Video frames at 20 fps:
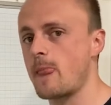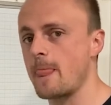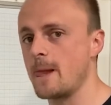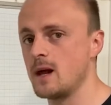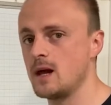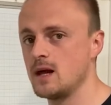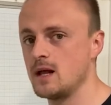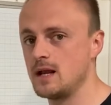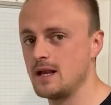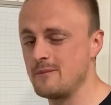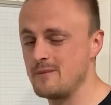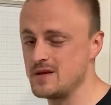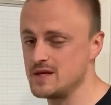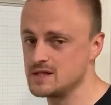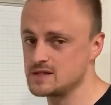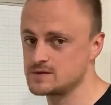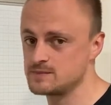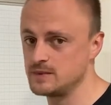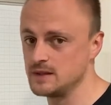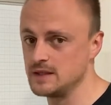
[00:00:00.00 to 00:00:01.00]
let me
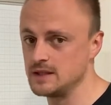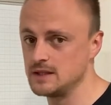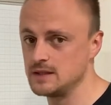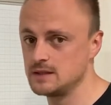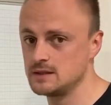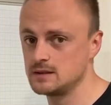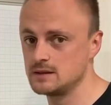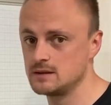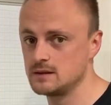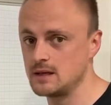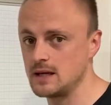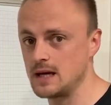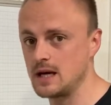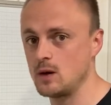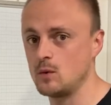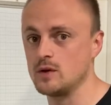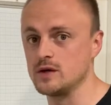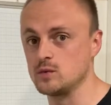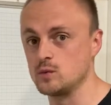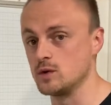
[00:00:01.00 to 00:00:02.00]
explain
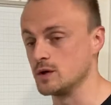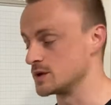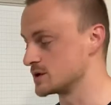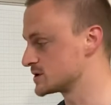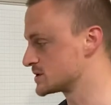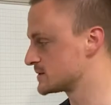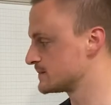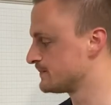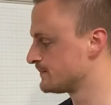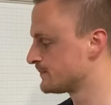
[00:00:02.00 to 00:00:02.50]
how it works.